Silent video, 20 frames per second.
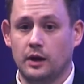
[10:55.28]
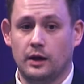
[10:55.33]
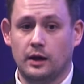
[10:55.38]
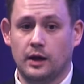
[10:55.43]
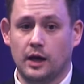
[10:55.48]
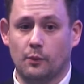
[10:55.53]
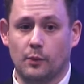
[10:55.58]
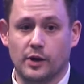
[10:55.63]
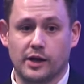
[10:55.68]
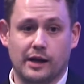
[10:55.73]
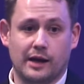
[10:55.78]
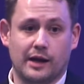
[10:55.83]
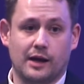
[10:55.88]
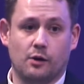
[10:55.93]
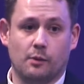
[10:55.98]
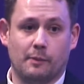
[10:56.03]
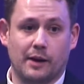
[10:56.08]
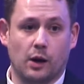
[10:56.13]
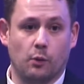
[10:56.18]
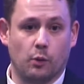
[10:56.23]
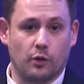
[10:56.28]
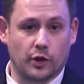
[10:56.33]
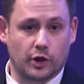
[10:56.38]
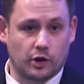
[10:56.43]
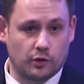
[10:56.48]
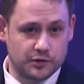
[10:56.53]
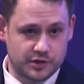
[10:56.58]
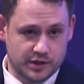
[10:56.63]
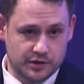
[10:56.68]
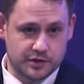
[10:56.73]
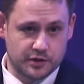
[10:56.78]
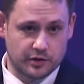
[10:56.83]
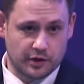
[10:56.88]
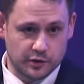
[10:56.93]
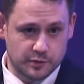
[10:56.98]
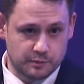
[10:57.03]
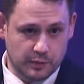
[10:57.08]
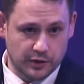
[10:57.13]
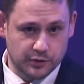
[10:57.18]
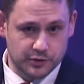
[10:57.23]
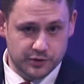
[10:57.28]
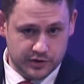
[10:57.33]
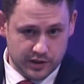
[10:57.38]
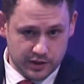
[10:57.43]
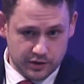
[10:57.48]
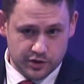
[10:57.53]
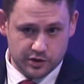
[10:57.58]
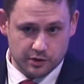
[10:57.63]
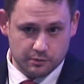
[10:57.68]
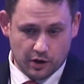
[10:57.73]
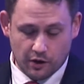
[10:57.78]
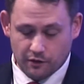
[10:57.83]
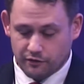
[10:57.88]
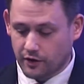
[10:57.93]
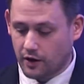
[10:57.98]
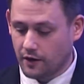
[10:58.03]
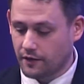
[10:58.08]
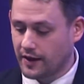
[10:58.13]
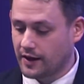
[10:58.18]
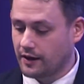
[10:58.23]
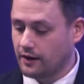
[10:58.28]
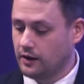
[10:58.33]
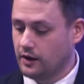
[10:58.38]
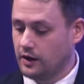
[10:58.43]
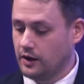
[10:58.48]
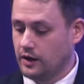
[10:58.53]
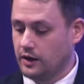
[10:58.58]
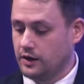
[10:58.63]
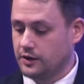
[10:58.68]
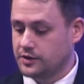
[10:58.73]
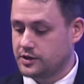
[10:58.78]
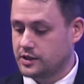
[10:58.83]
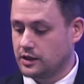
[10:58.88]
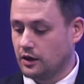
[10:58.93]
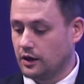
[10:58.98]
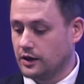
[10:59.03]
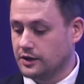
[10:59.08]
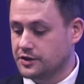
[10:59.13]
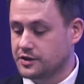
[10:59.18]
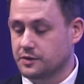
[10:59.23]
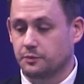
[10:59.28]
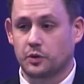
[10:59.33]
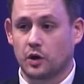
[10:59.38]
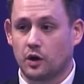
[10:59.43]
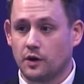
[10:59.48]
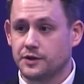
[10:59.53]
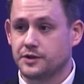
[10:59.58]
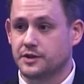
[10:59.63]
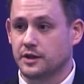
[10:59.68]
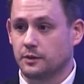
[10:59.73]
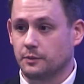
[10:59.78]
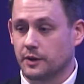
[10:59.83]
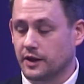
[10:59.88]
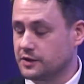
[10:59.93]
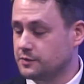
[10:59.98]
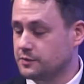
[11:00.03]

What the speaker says: And when you hear about what the content of those posts is, you might find that slightly surprising. But that's